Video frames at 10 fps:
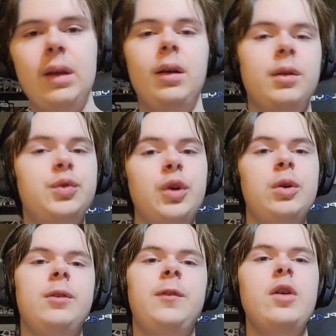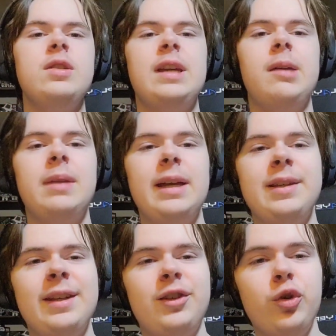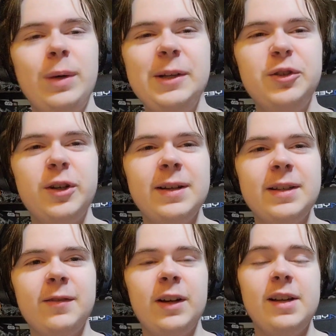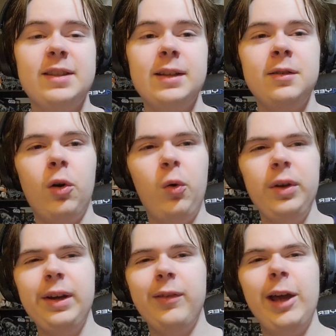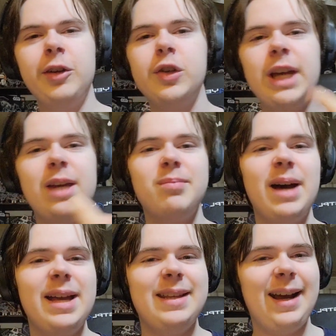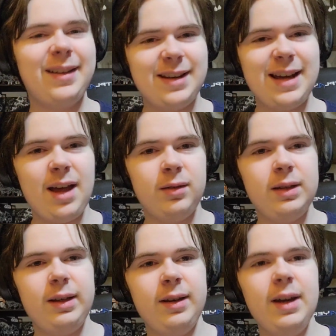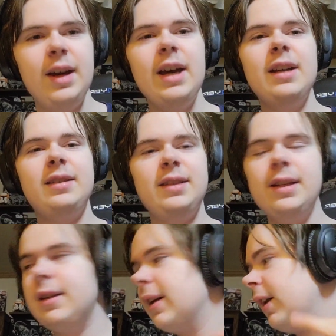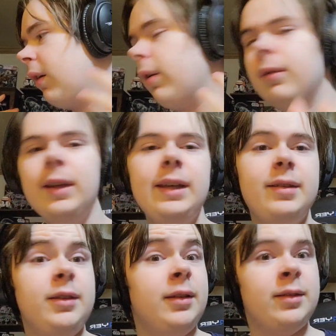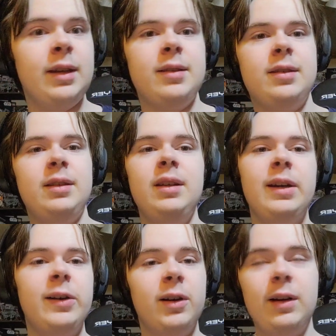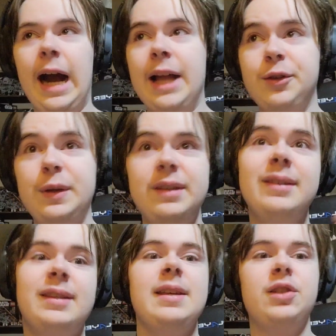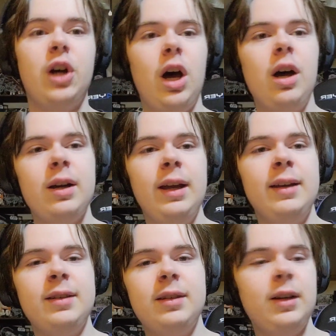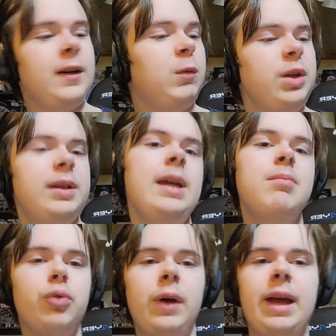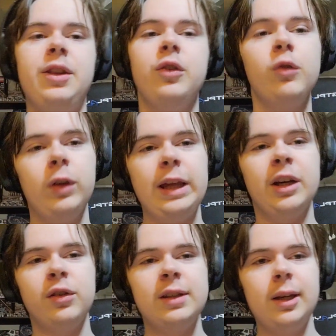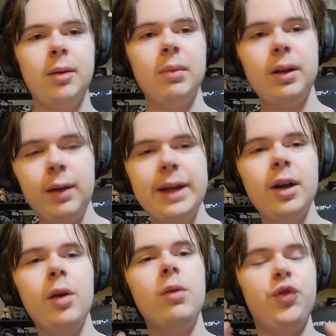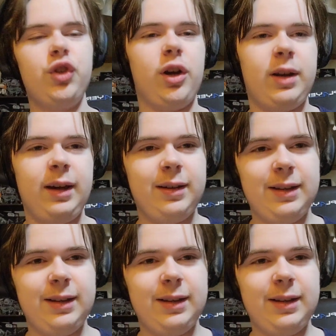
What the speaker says: So the first game that is to interest of us is only a Lego game by technicality. See, released this year, actually this August, was a brand new Lego theme, Lego Sonic the